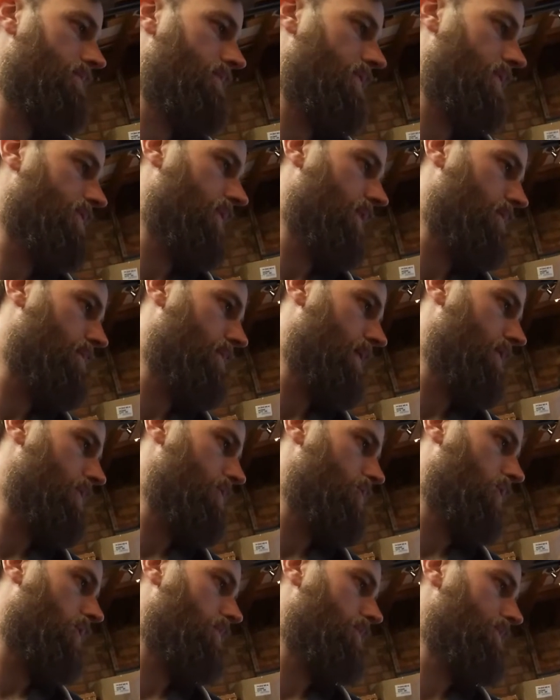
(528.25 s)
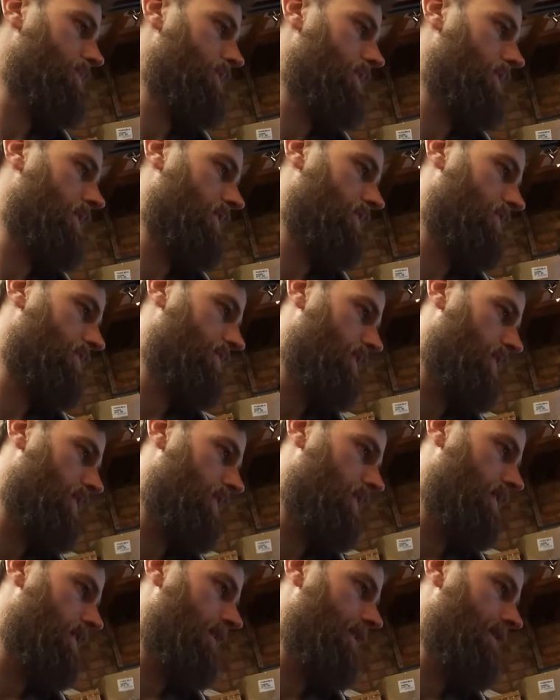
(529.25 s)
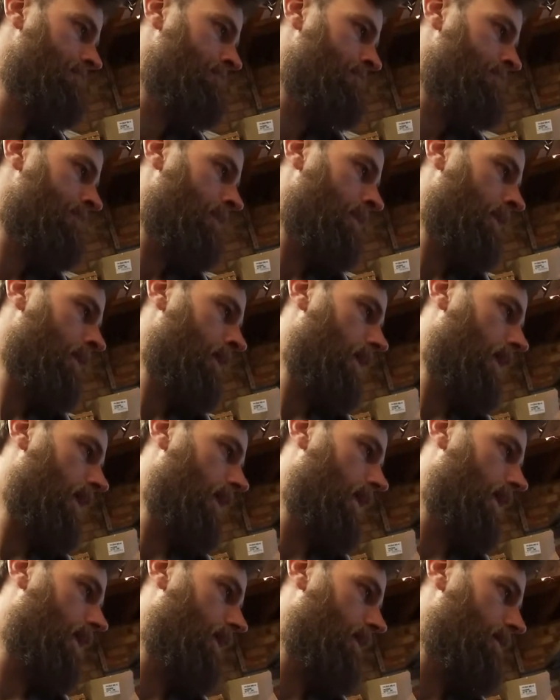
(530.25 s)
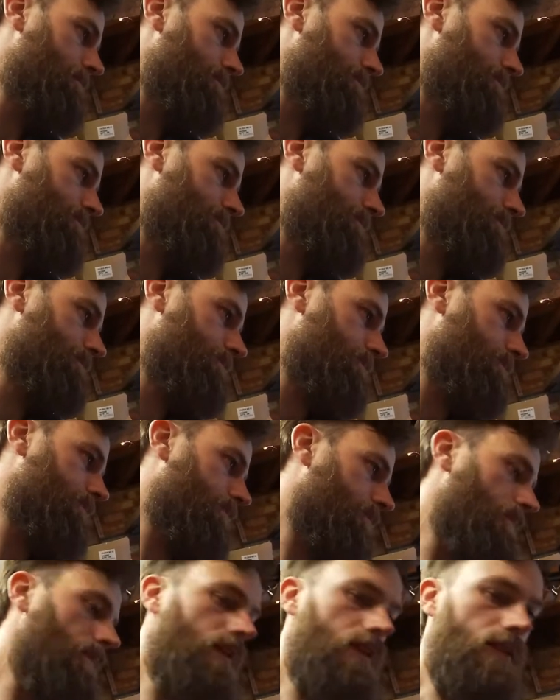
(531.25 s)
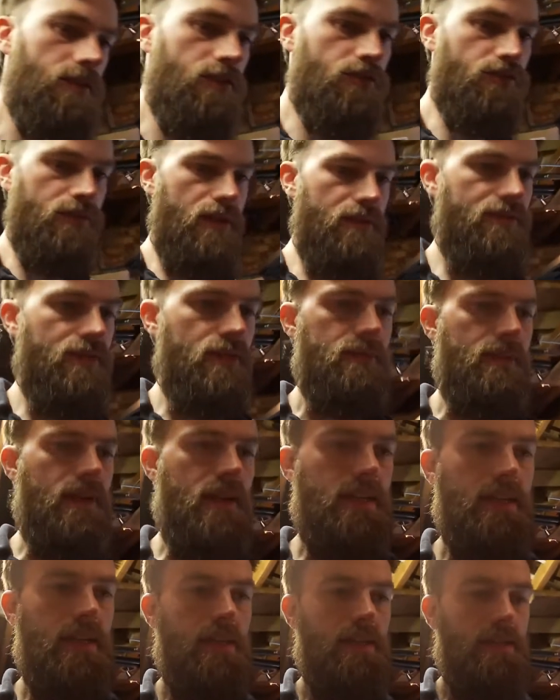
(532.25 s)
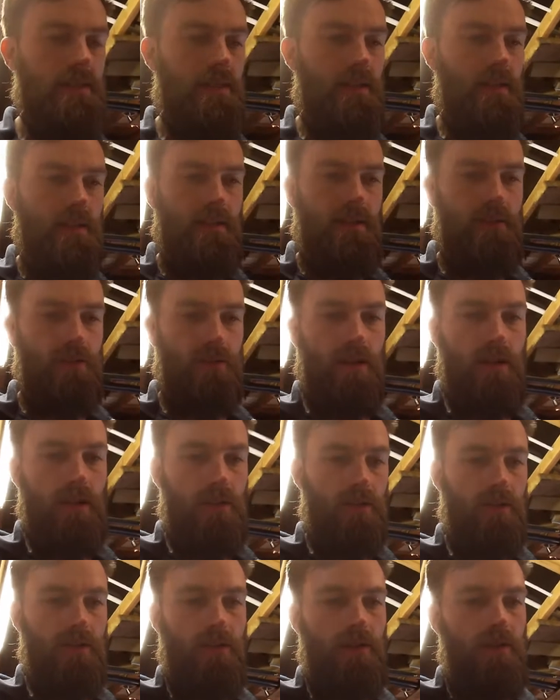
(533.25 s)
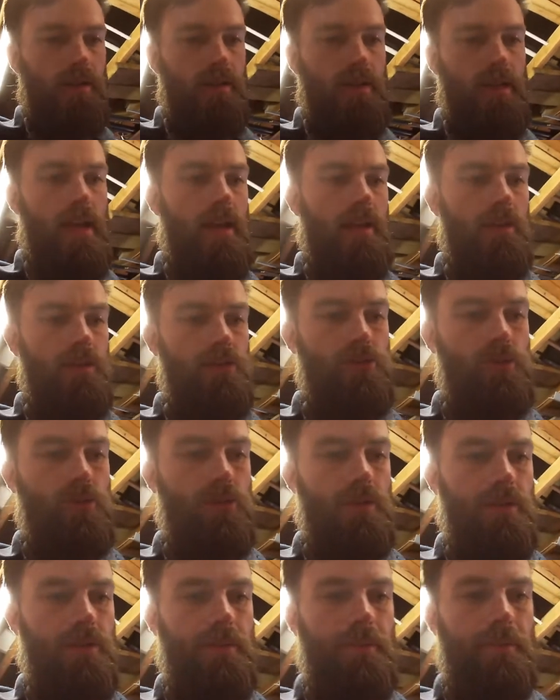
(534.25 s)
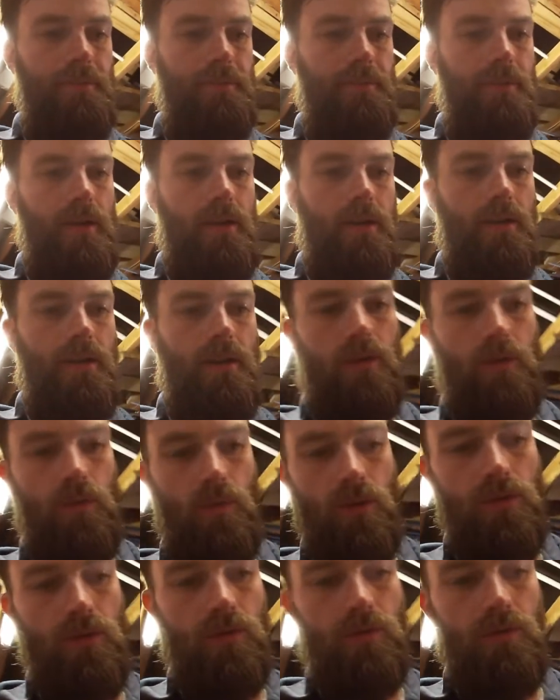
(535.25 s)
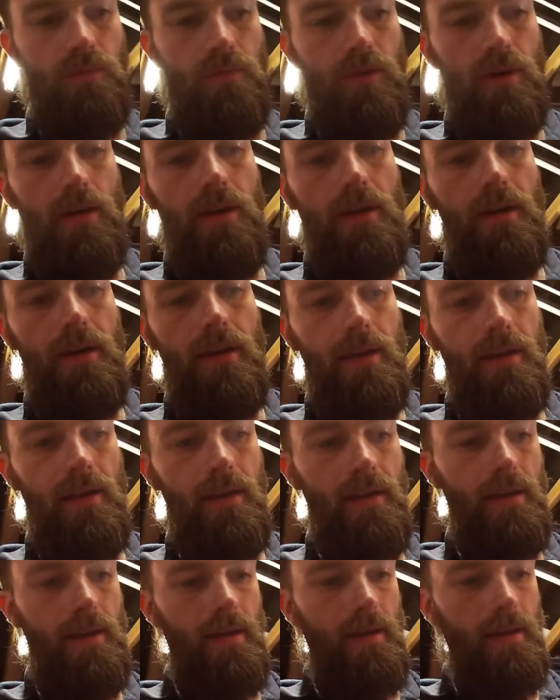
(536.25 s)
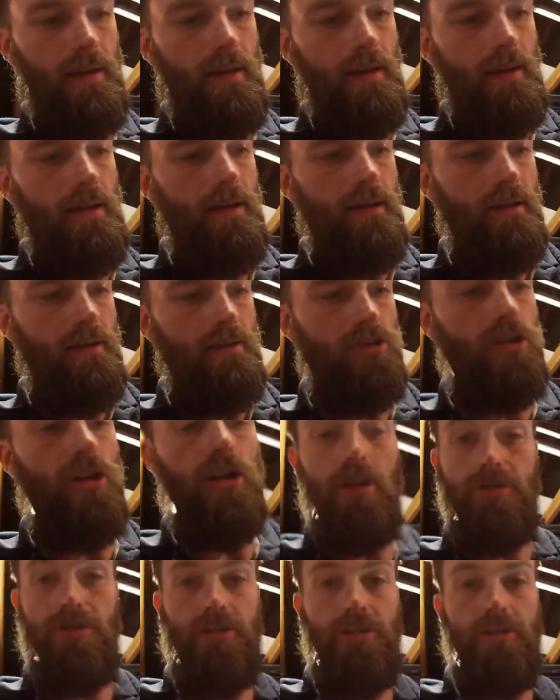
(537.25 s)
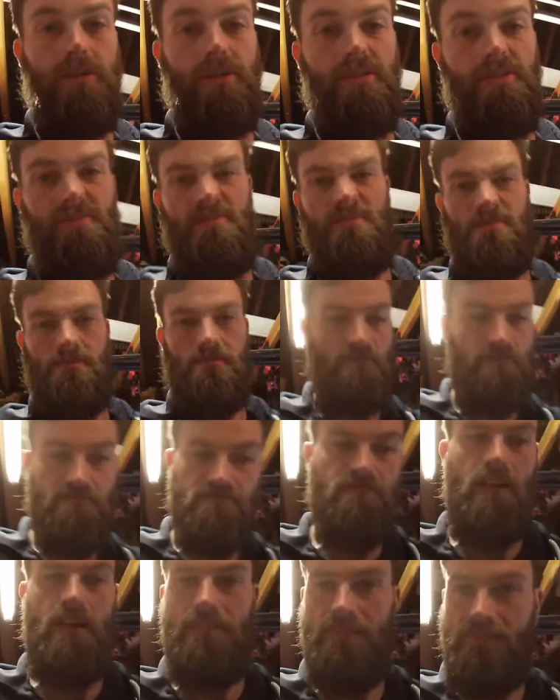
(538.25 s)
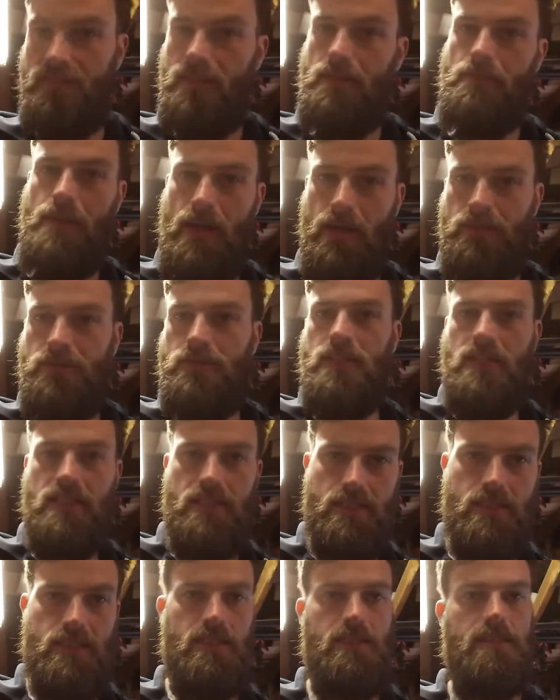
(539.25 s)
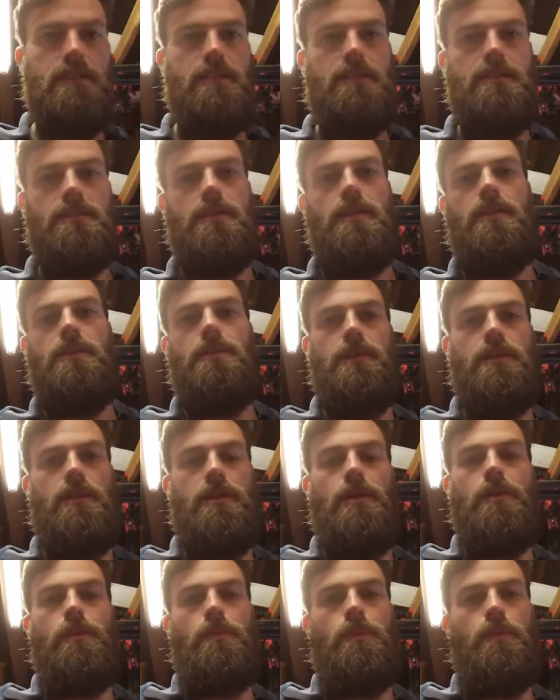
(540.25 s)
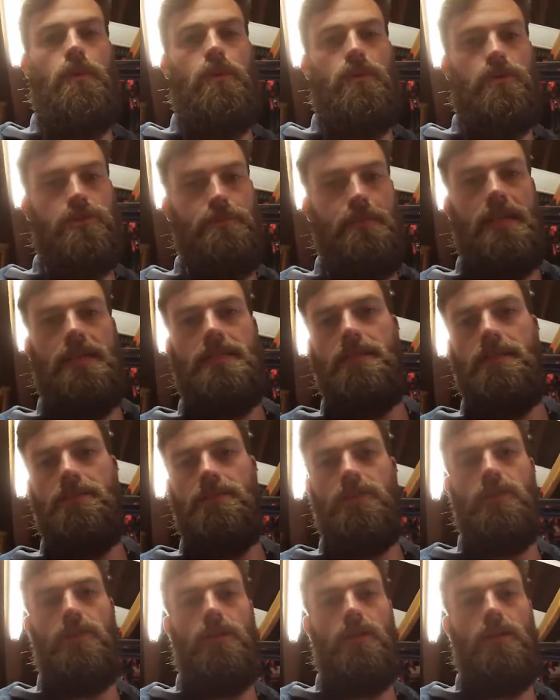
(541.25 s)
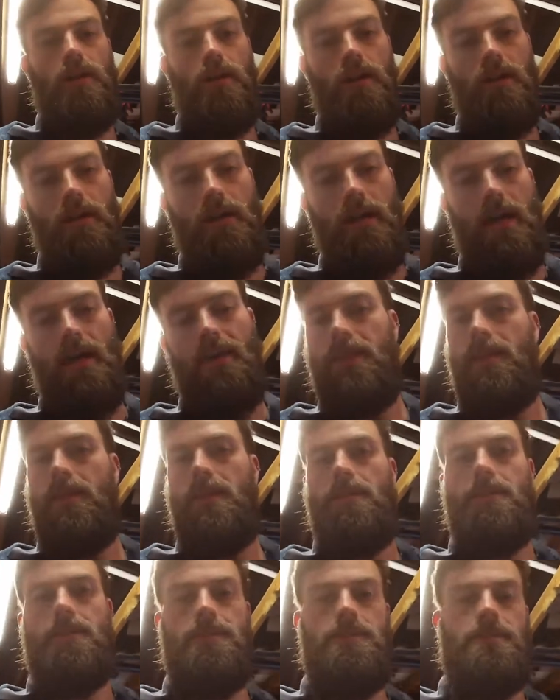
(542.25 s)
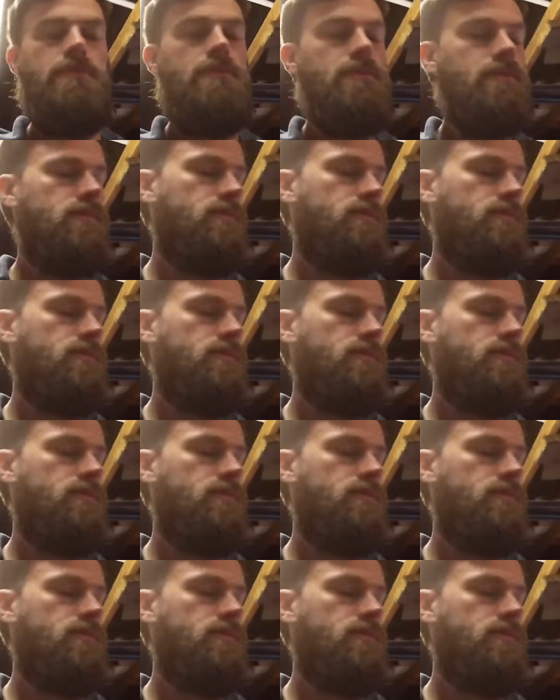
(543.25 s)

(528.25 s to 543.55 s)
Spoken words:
15-minute job, so that's fine. I need to refit the radiator and all that lot. Again, I want my charger roughly mounted, so I know what space I've got, and then I can,